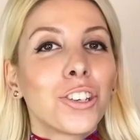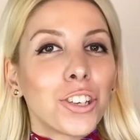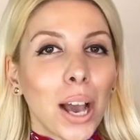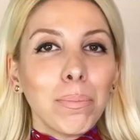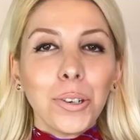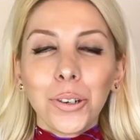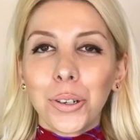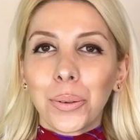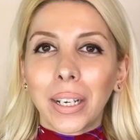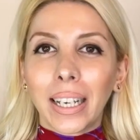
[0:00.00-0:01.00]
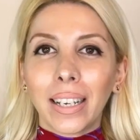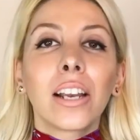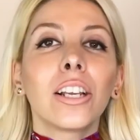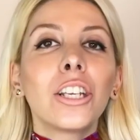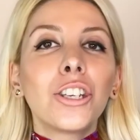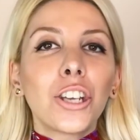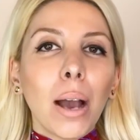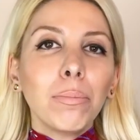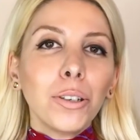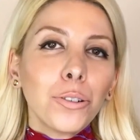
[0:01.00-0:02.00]
Chapter 3. The
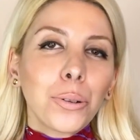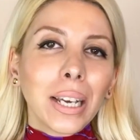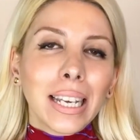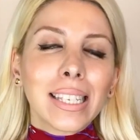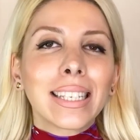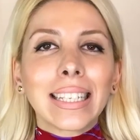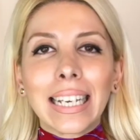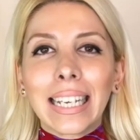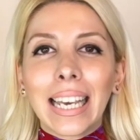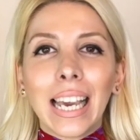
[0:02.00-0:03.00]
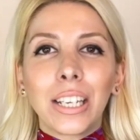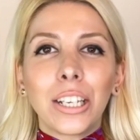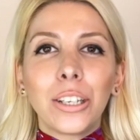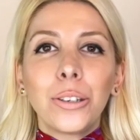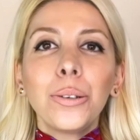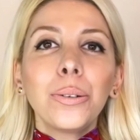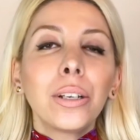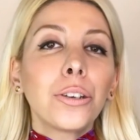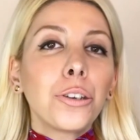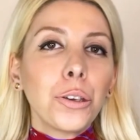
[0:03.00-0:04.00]
Chapter 3 is dedicated to the
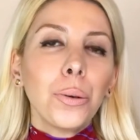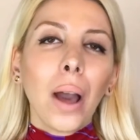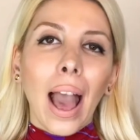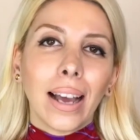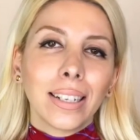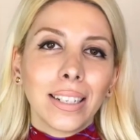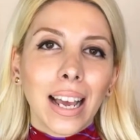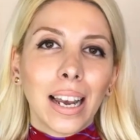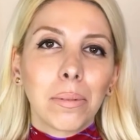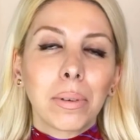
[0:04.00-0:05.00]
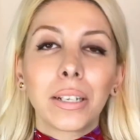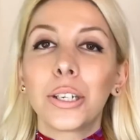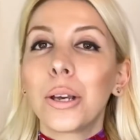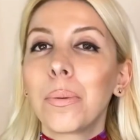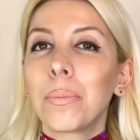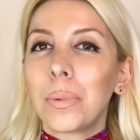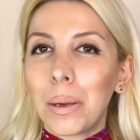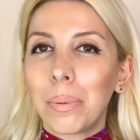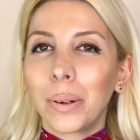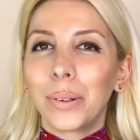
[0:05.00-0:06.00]
new added element,
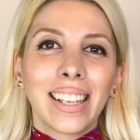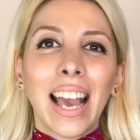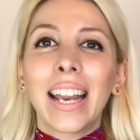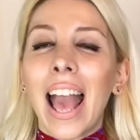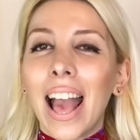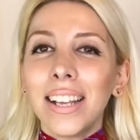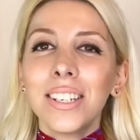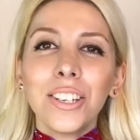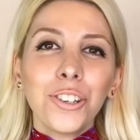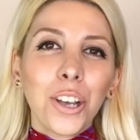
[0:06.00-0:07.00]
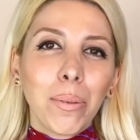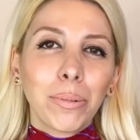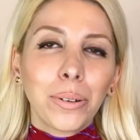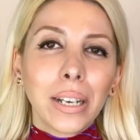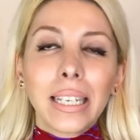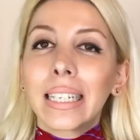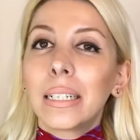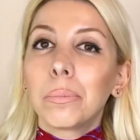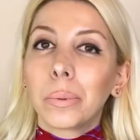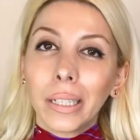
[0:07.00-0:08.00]
people. And as this chapter is
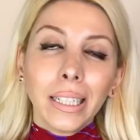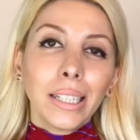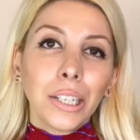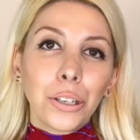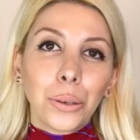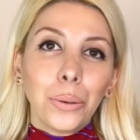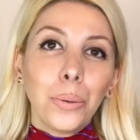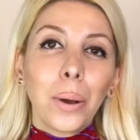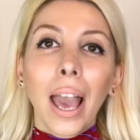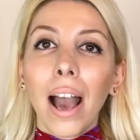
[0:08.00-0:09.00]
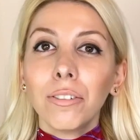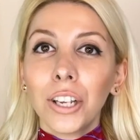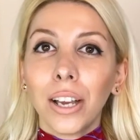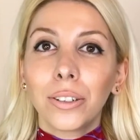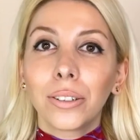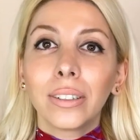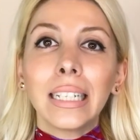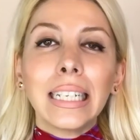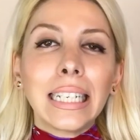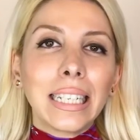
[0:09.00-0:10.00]
completely new, we have scheduled
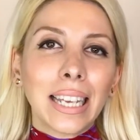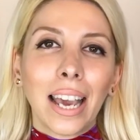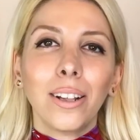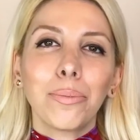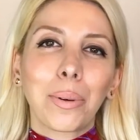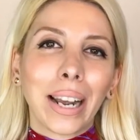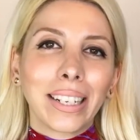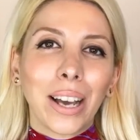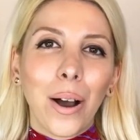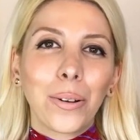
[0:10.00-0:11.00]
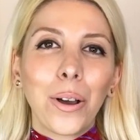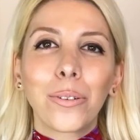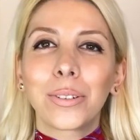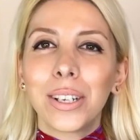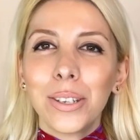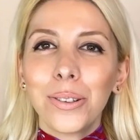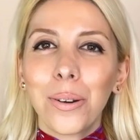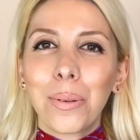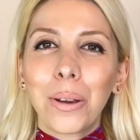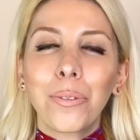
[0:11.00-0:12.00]
a detailed breakdown of this
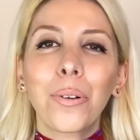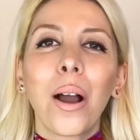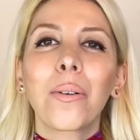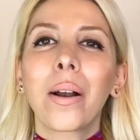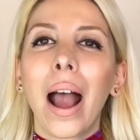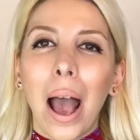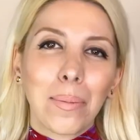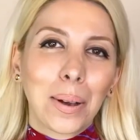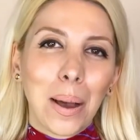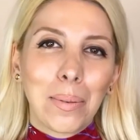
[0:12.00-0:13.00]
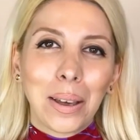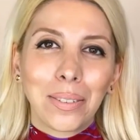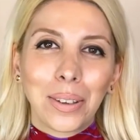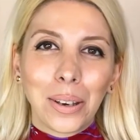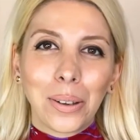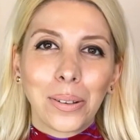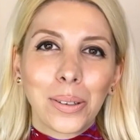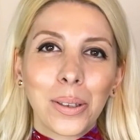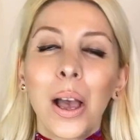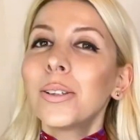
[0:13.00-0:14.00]
topic for our upcoming
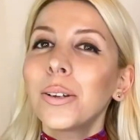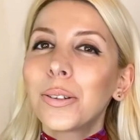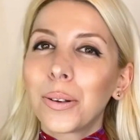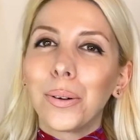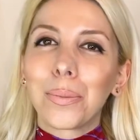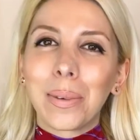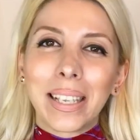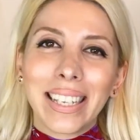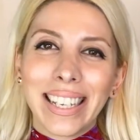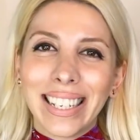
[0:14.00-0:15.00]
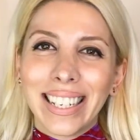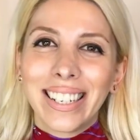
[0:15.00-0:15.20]
videos, so don't miss it.